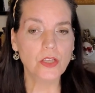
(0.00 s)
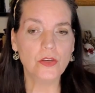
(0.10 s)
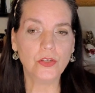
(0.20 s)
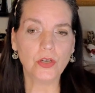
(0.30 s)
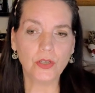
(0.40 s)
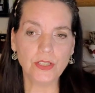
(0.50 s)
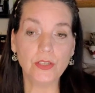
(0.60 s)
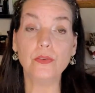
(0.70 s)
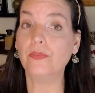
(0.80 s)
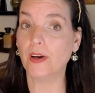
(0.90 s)
you could
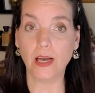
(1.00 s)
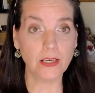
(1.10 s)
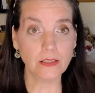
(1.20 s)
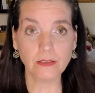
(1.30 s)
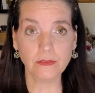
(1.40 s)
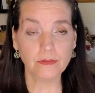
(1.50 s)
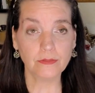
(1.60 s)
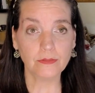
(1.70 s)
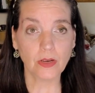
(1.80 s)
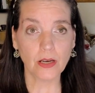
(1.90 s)
do fun,
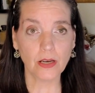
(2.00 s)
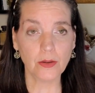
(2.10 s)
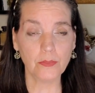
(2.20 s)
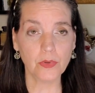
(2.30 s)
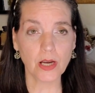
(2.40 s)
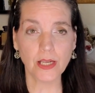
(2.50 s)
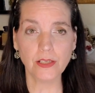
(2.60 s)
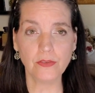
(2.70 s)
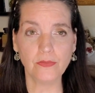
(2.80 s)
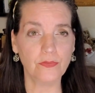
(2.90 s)
um,
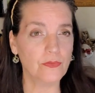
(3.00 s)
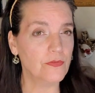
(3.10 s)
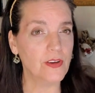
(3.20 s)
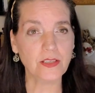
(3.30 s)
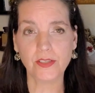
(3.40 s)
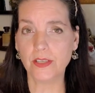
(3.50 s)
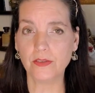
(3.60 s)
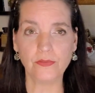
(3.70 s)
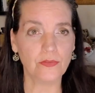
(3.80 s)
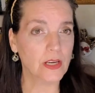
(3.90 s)
kind of
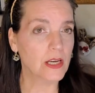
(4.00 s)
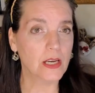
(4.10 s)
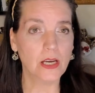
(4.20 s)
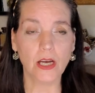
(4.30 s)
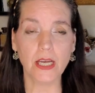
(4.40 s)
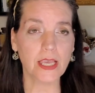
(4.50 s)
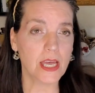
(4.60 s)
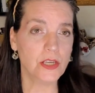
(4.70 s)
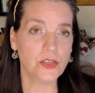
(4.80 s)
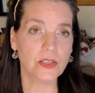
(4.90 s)
festive
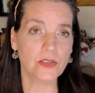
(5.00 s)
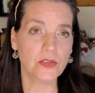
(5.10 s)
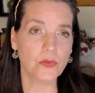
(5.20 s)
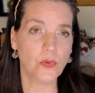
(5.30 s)
occasions as